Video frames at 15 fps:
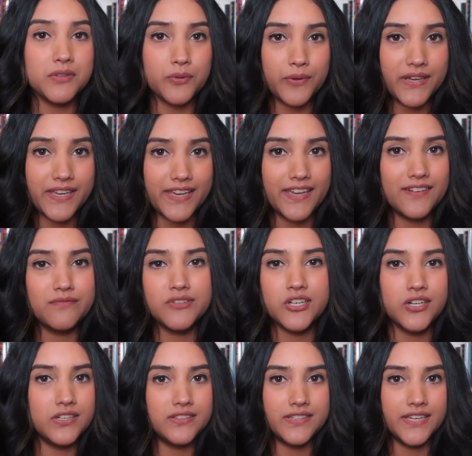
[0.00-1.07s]
of the Wicked.
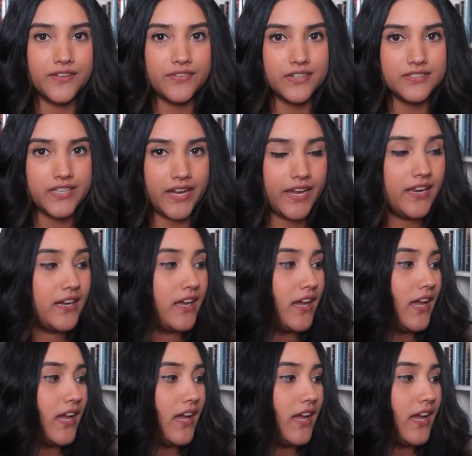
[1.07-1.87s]
Couldn't think for a second.